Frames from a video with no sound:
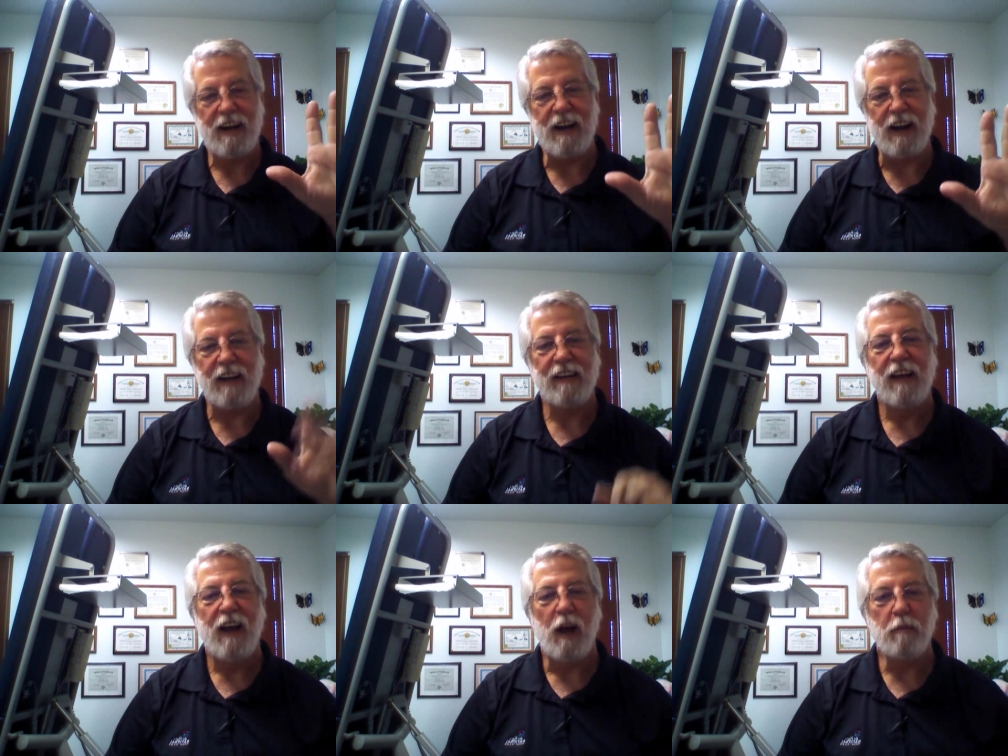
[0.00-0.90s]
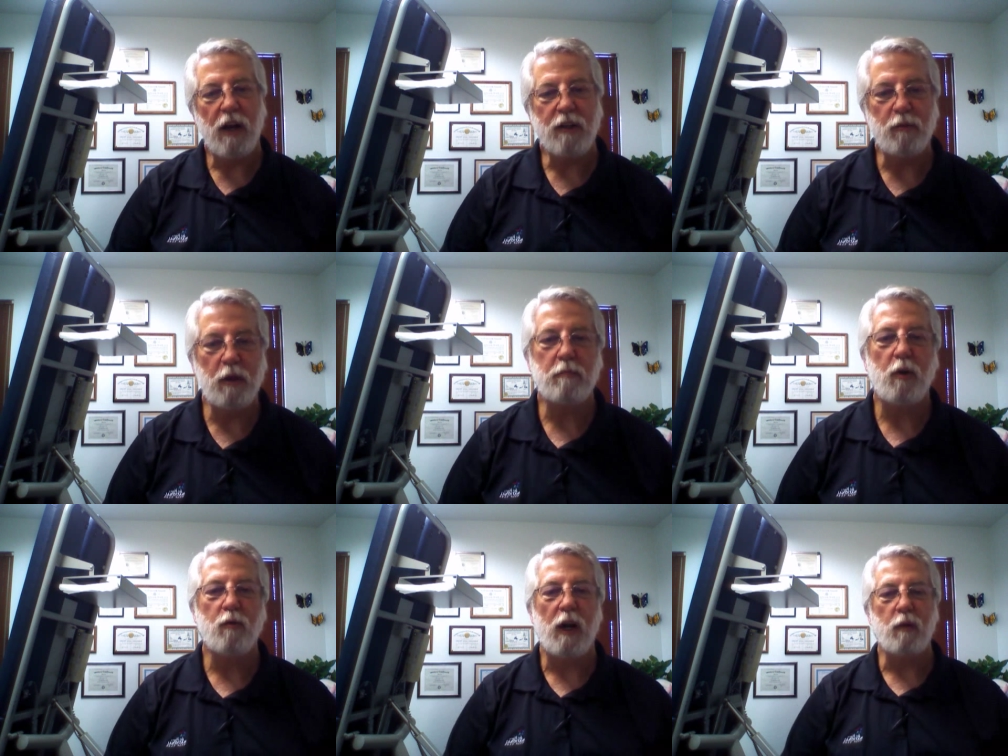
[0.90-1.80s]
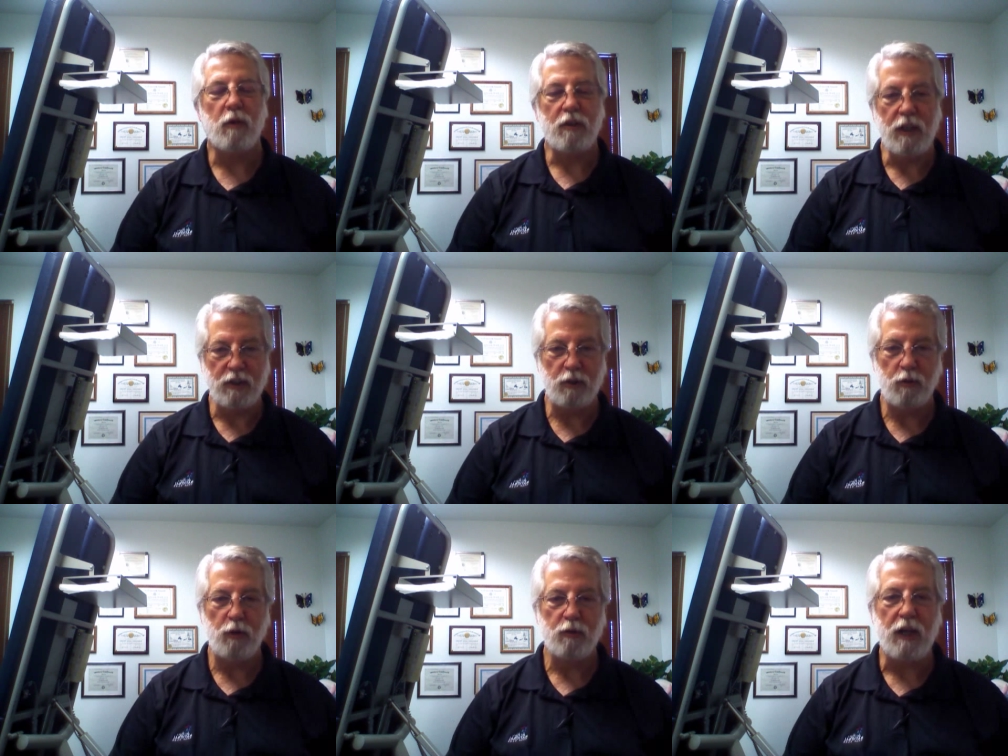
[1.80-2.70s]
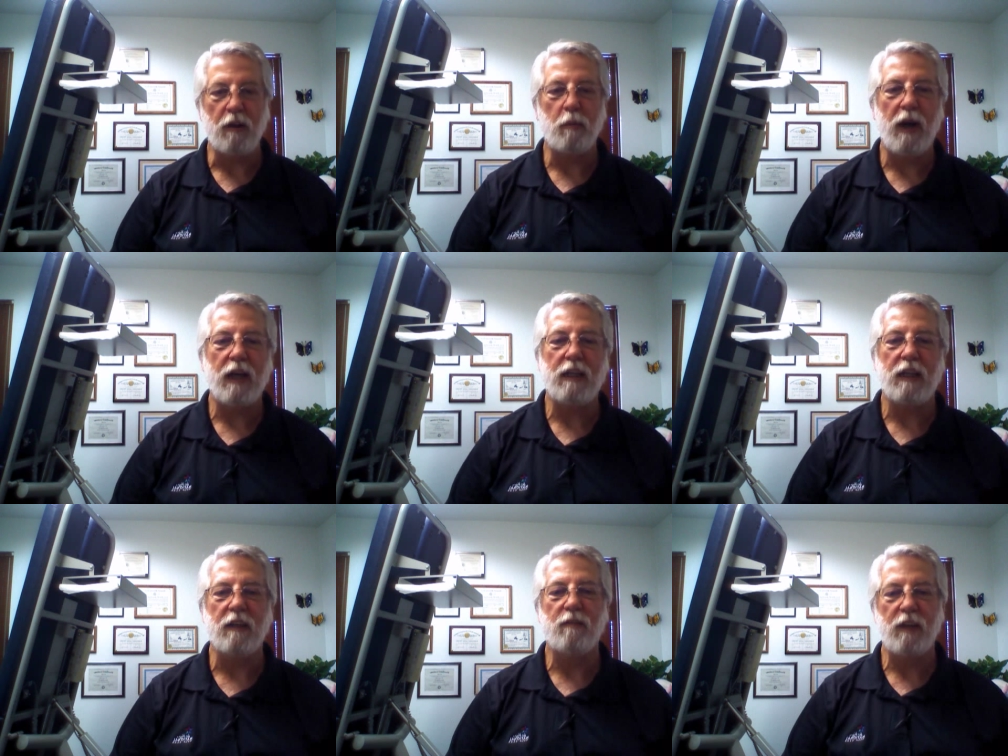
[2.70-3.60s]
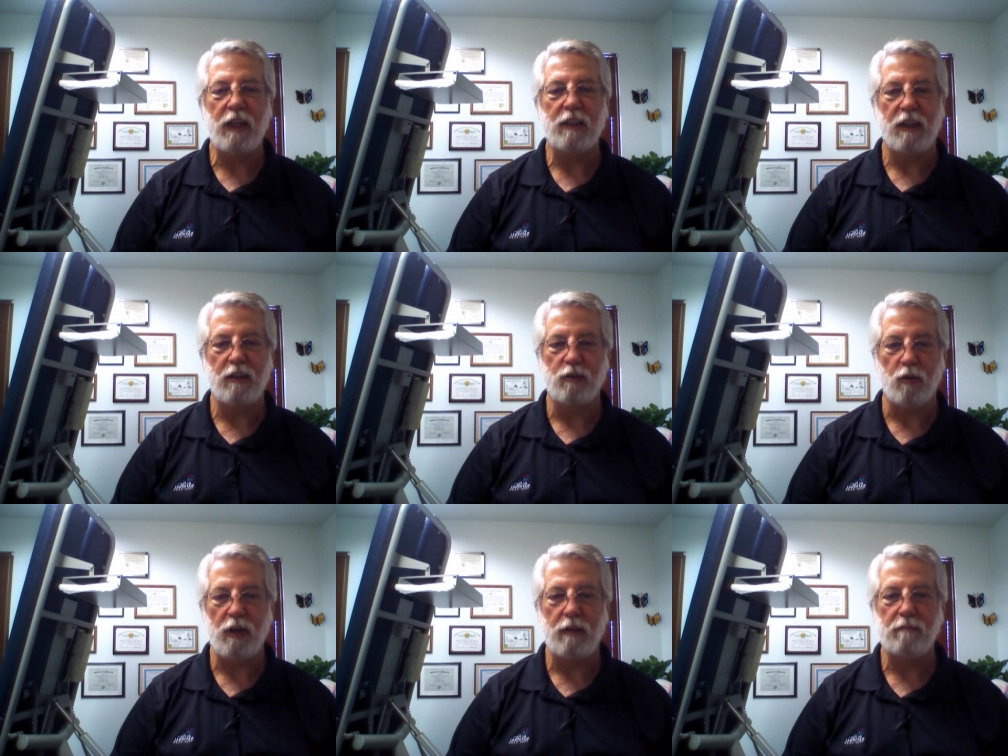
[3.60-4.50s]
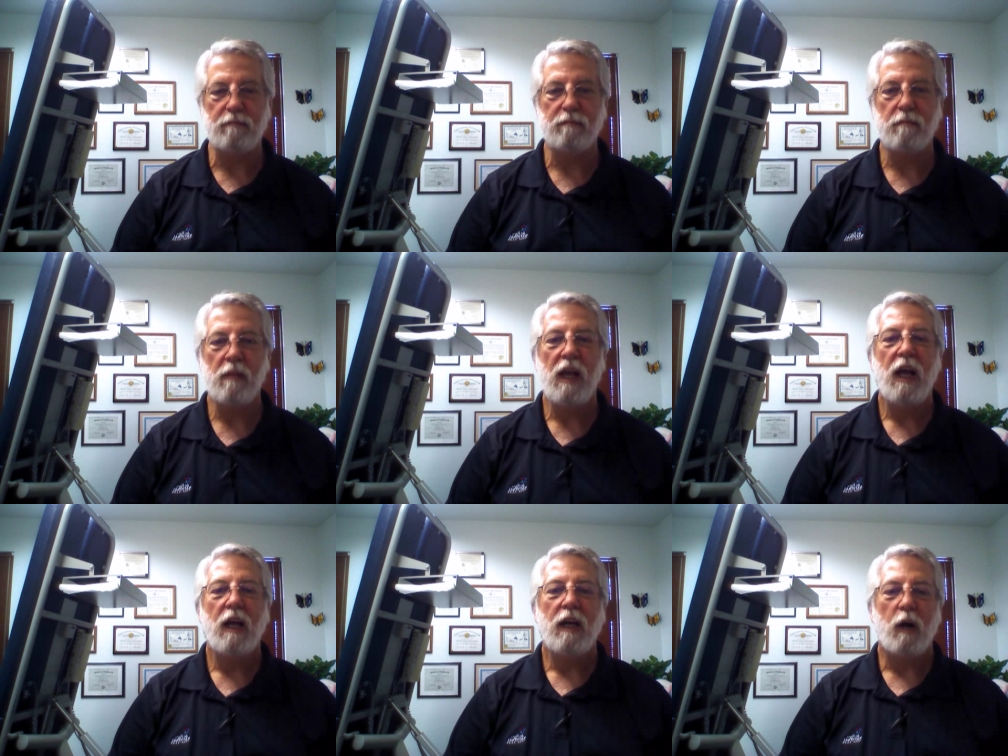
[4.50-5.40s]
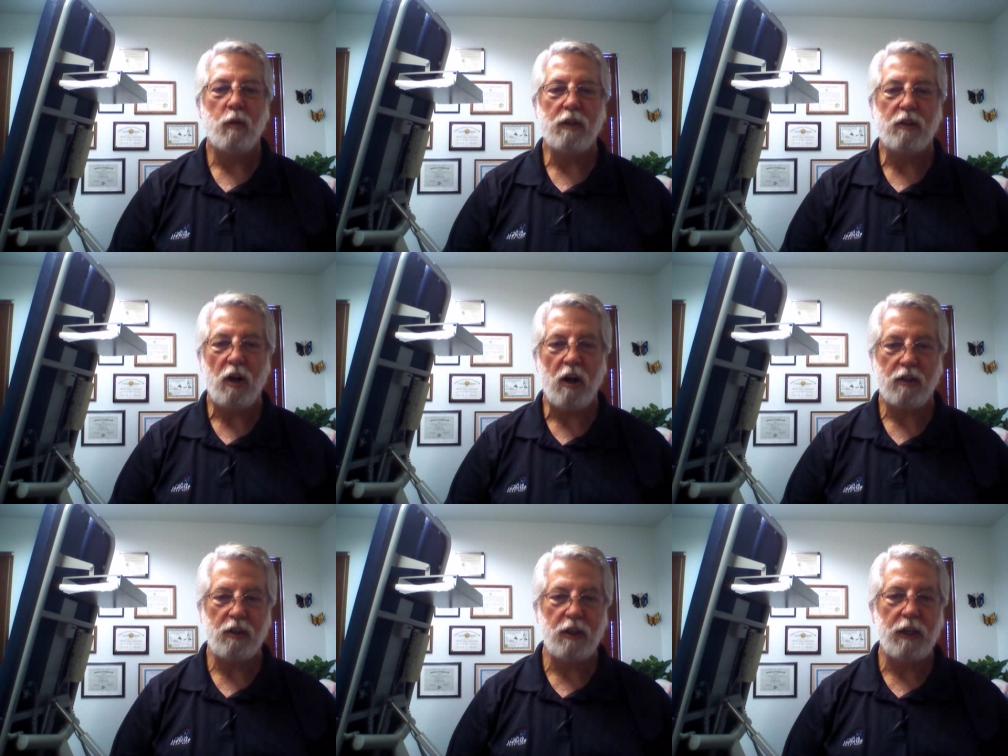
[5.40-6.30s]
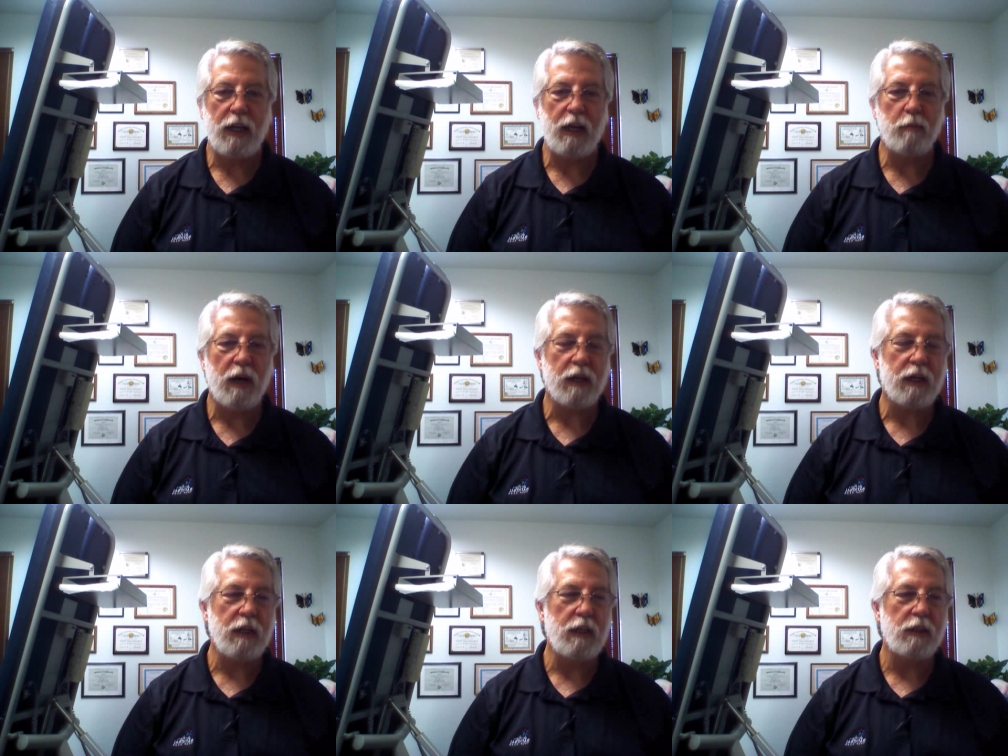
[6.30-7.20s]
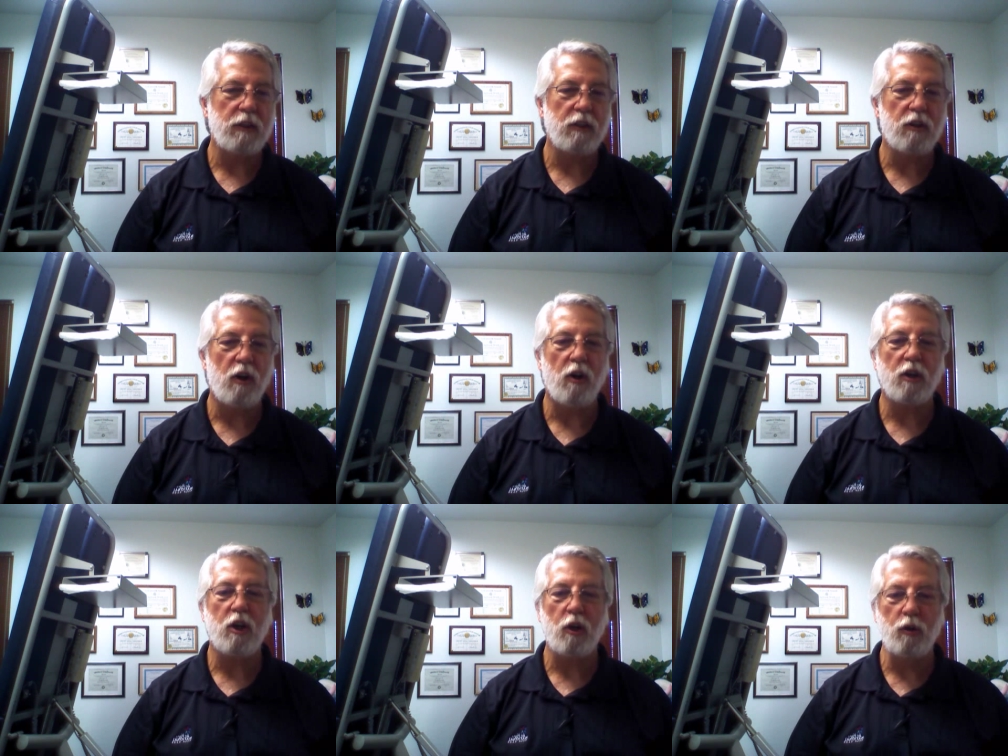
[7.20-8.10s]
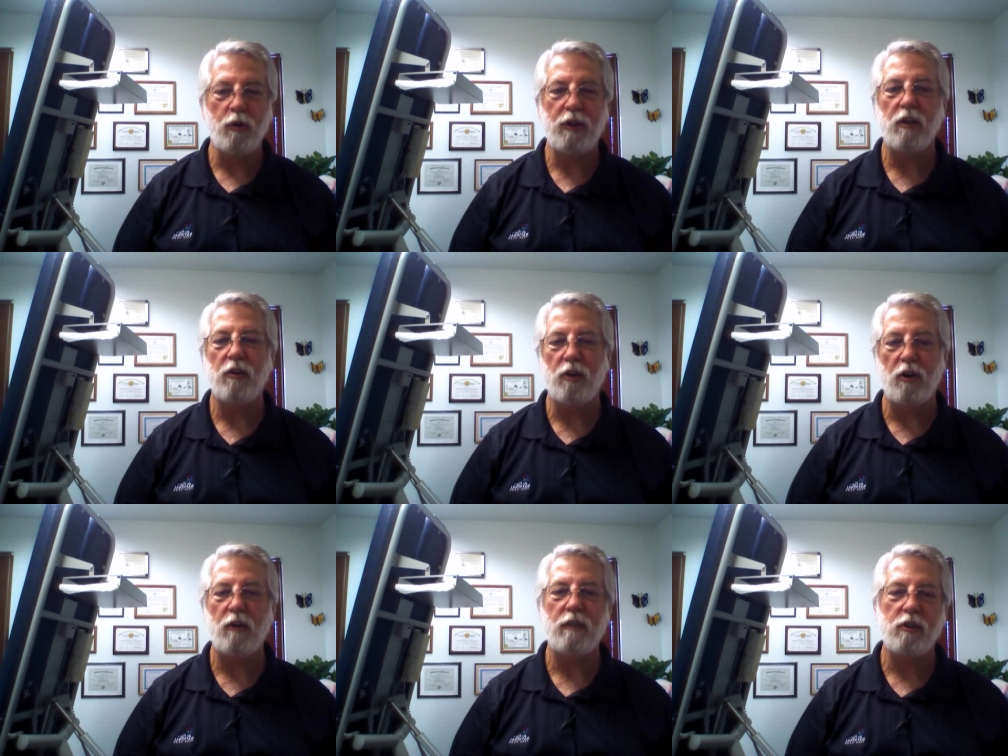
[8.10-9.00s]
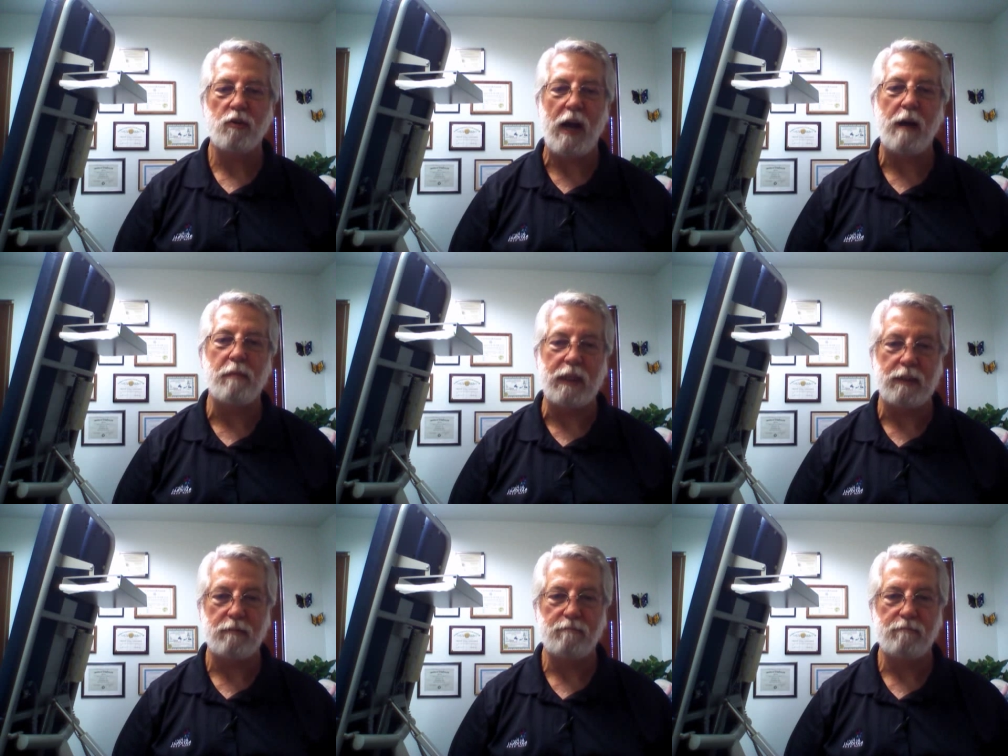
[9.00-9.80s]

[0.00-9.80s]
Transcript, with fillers: Hi, I'm Dr. Rick Boatright with Desert Rose Chiropractic in Phoenix, Arizona. I wanted to talk to you today about a condition called cluneal nerve entrapment.